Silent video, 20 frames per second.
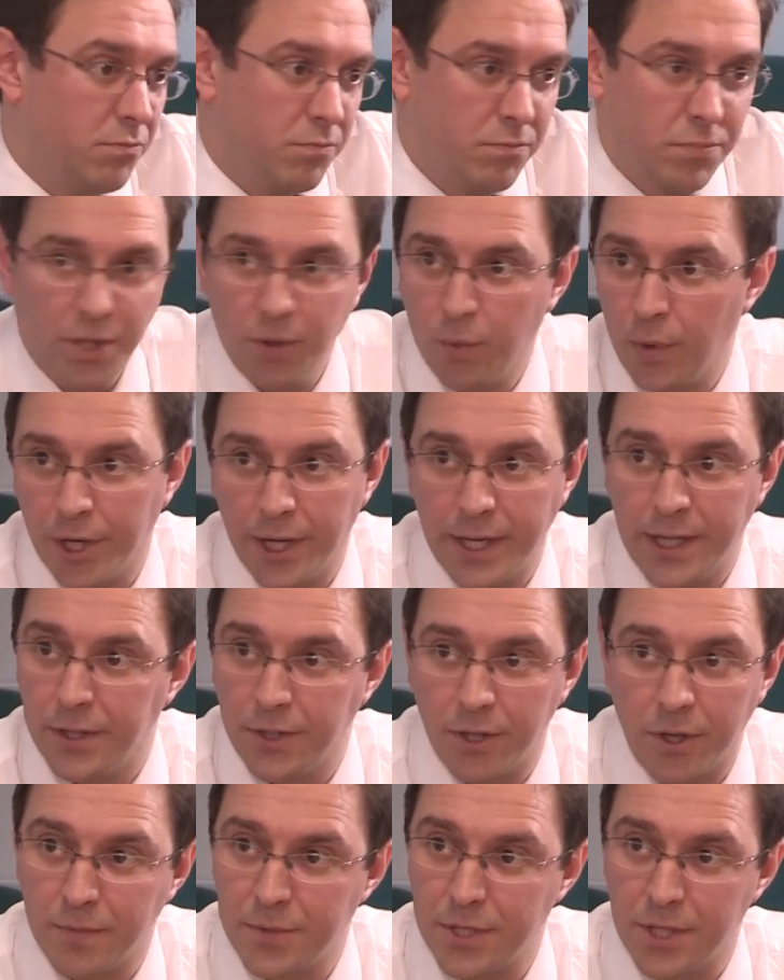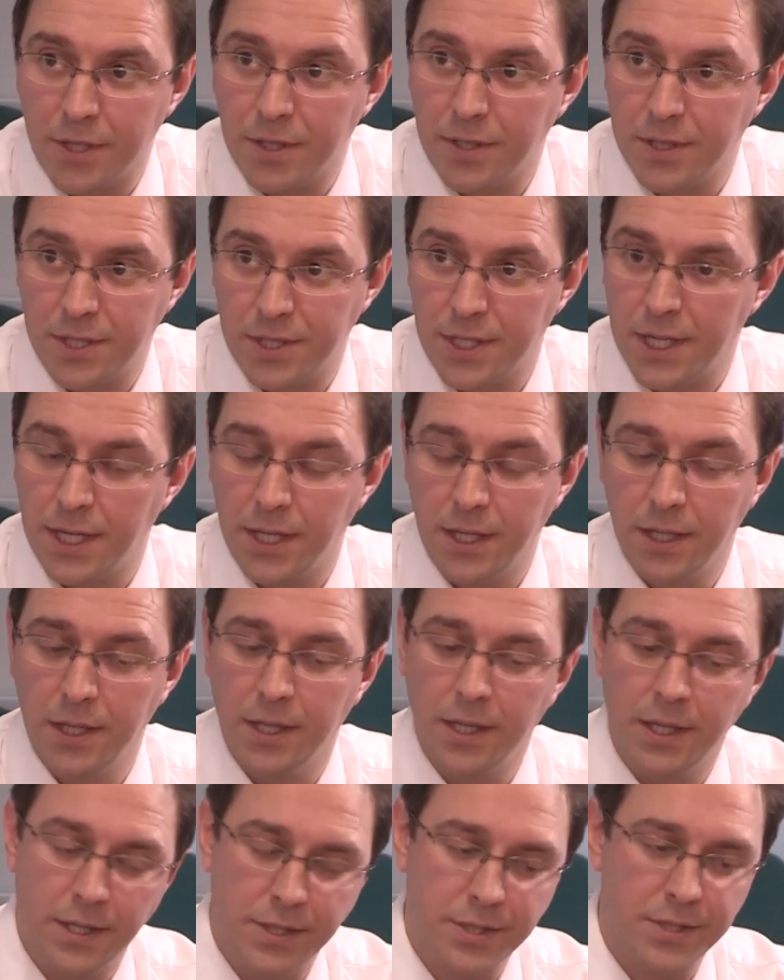be a 1A adopter. So,
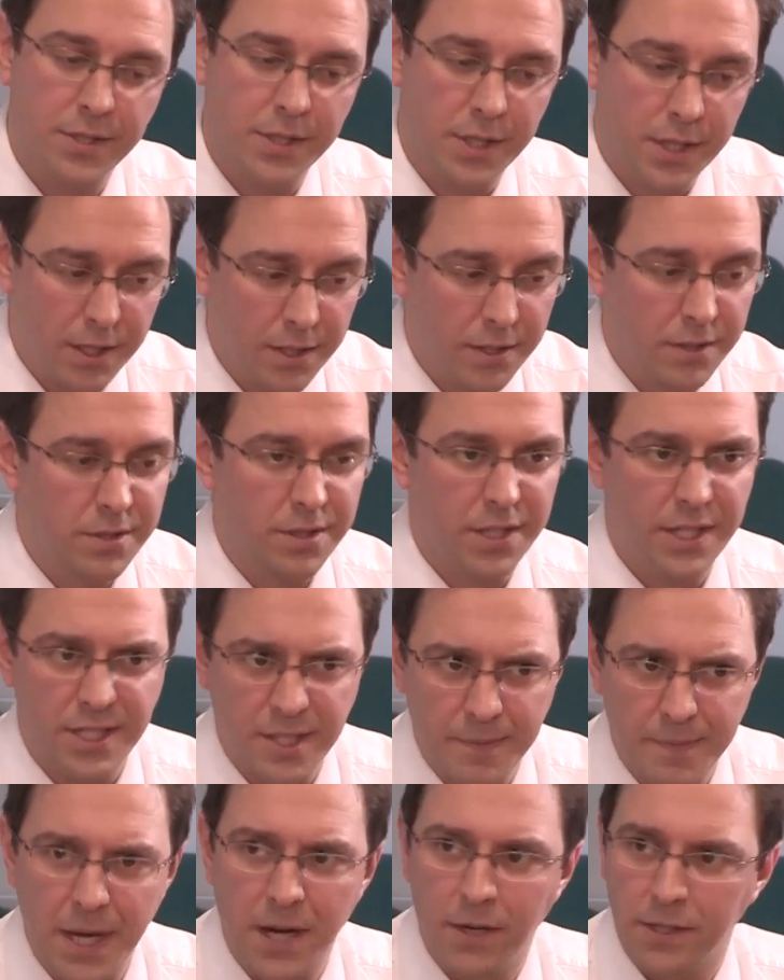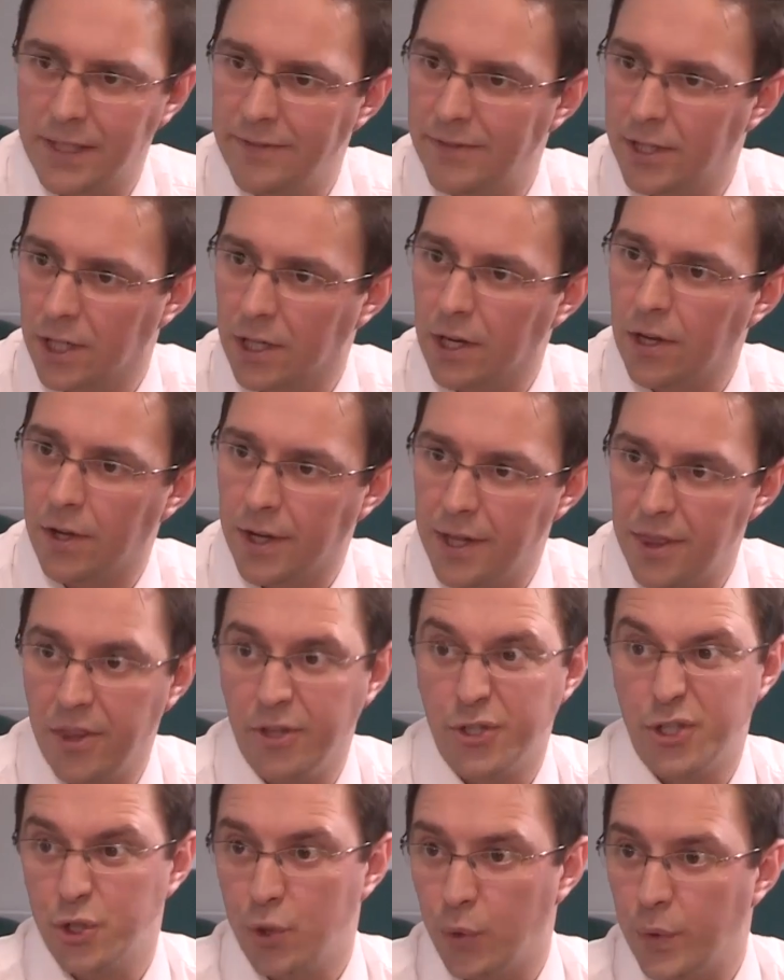and it's about giving the client
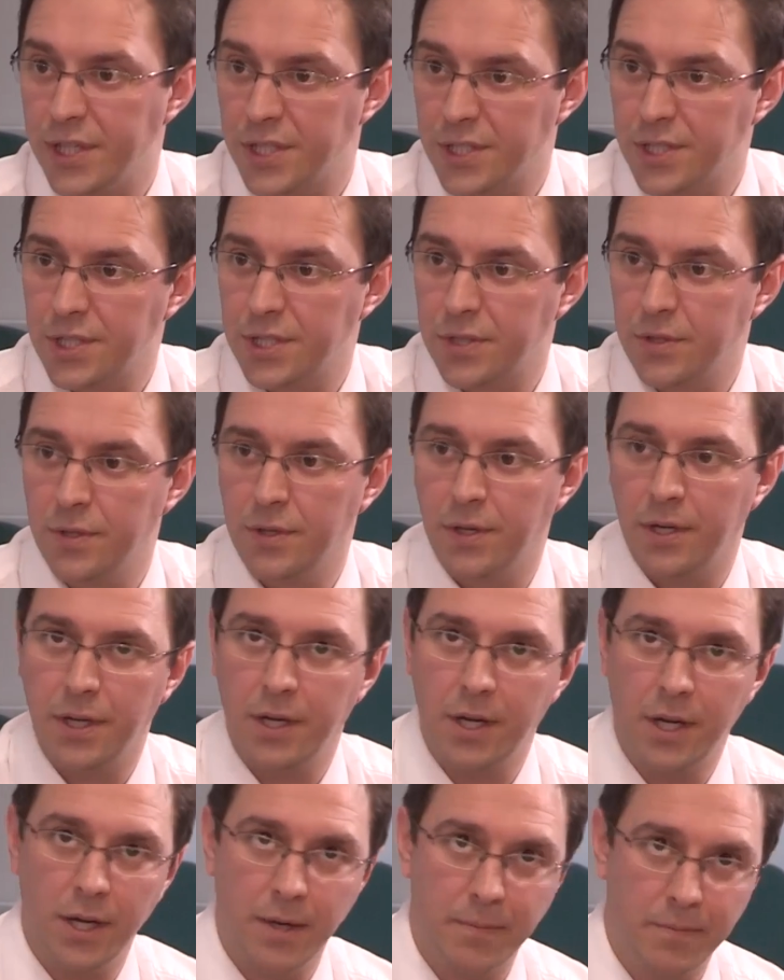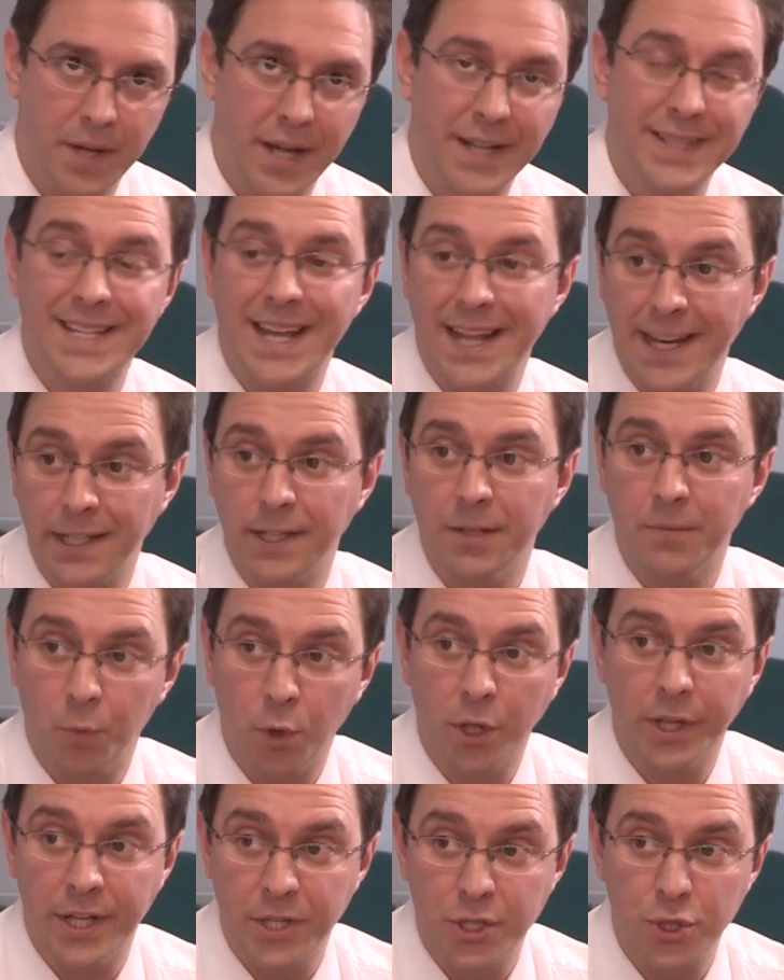the choice. And telling them
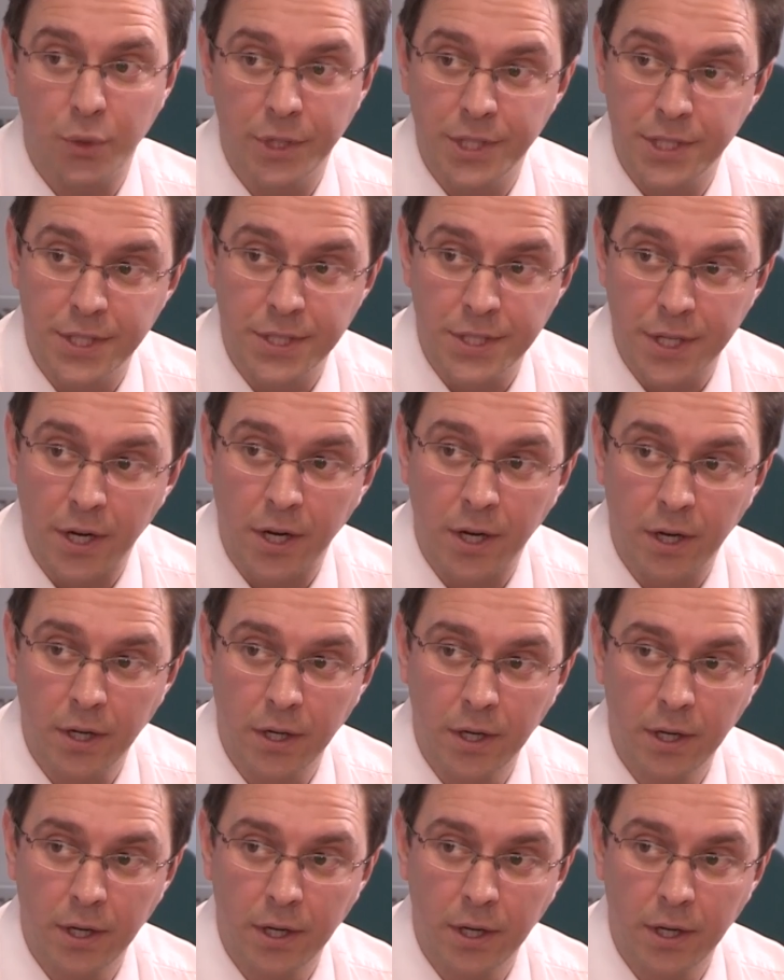what their choices are.